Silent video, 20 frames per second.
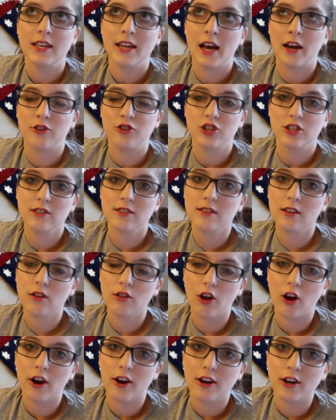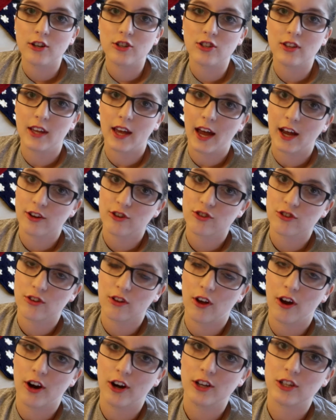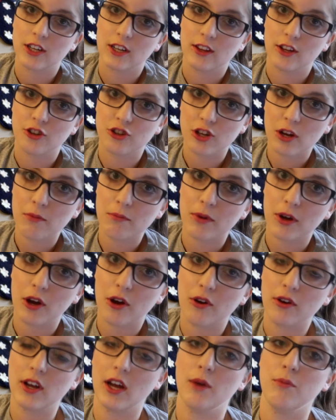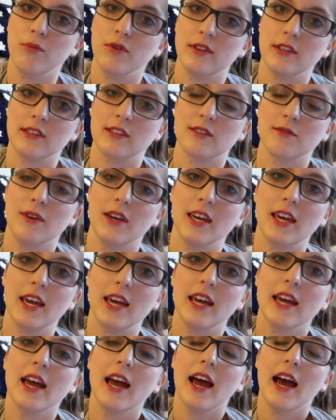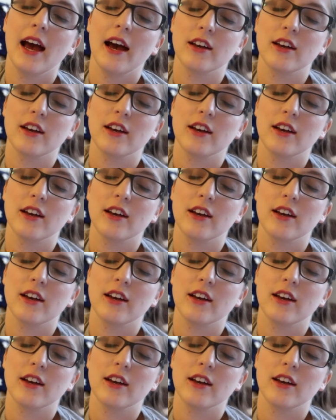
Now just the large, the extra large, and the jumbo come with the squeaky,